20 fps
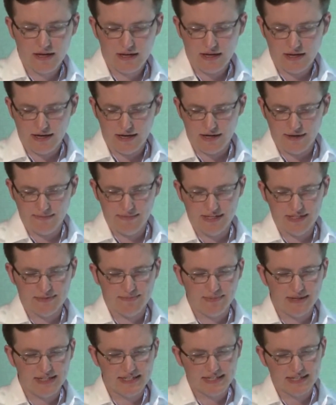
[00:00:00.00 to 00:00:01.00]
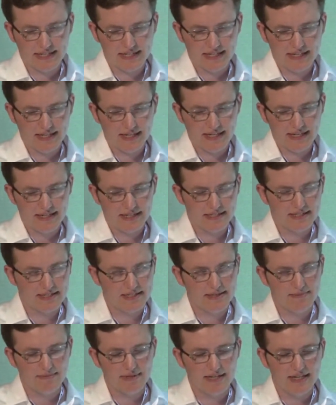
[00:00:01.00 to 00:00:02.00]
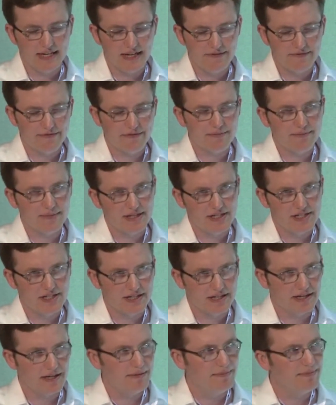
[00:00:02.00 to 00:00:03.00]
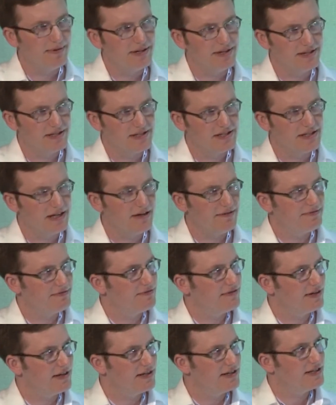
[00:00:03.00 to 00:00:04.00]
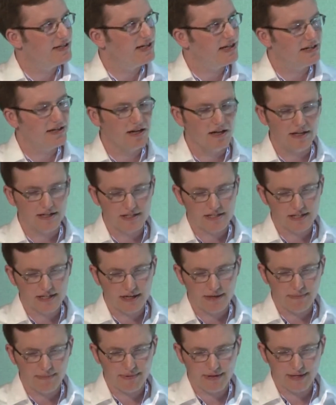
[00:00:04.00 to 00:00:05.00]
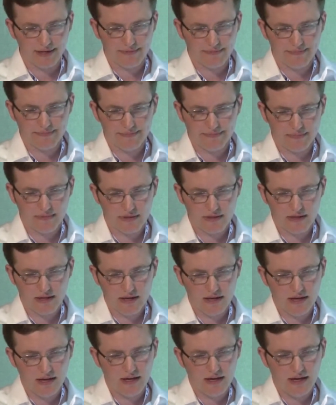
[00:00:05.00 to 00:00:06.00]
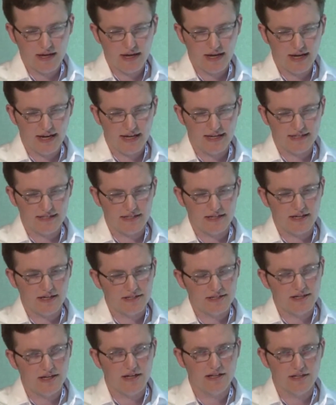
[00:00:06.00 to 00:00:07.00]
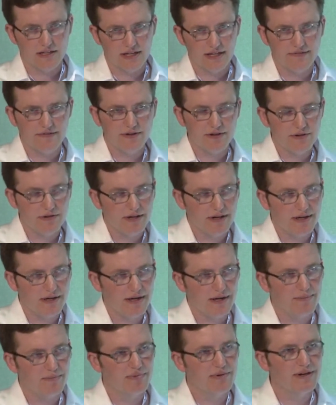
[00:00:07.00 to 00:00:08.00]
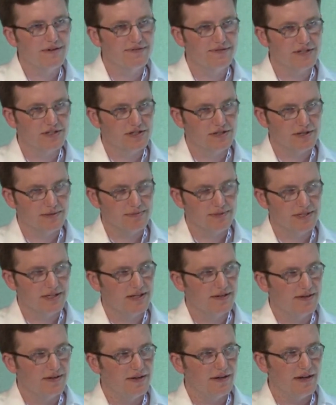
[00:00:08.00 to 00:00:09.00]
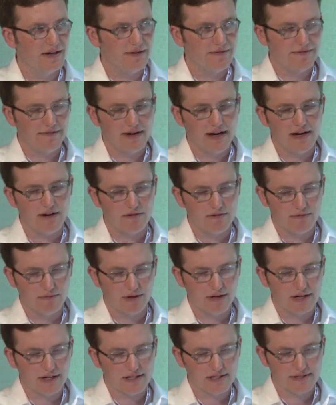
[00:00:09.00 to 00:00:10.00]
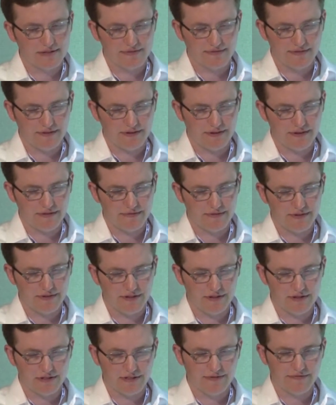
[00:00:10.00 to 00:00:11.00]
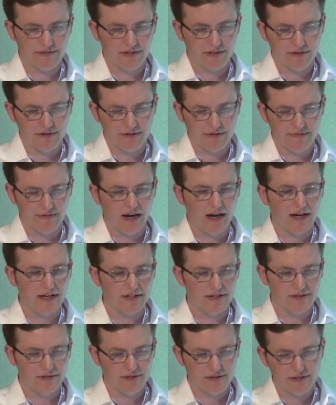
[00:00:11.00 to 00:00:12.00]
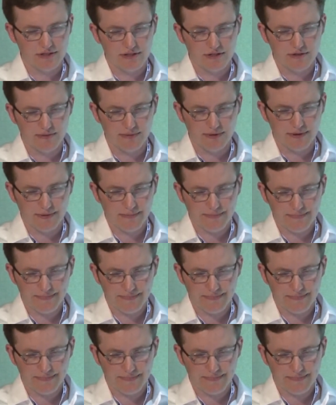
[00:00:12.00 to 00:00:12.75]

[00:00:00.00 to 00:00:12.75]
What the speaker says: It's simply an information company or software technology company. And I'll give you a brief description of how it works for those of you who have not used Uber.